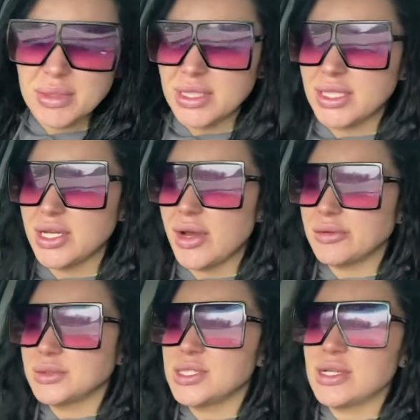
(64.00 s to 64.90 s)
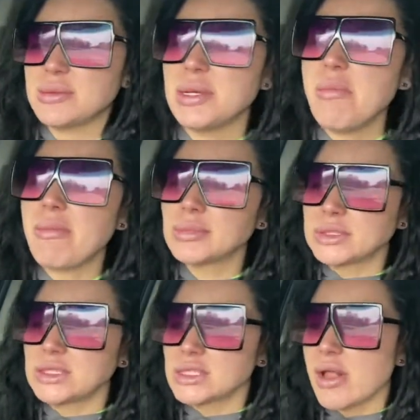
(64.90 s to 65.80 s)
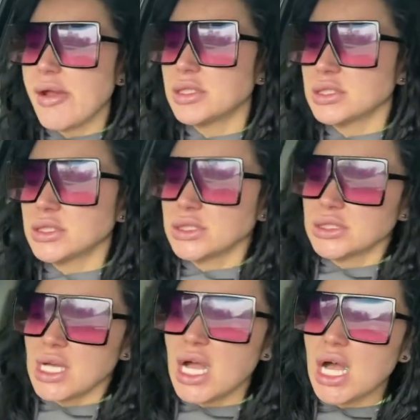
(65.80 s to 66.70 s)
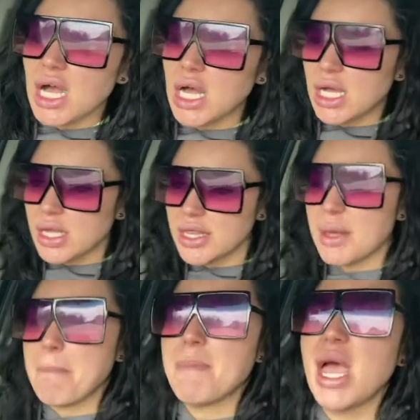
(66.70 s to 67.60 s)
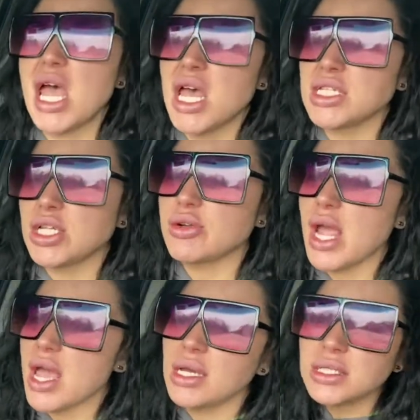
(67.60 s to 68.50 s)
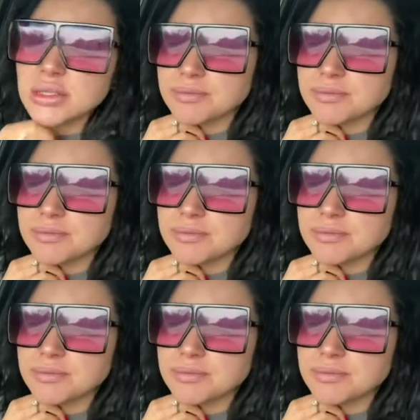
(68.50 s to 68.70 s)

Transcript: a million, you know. You know what I mean? Ah, the misery.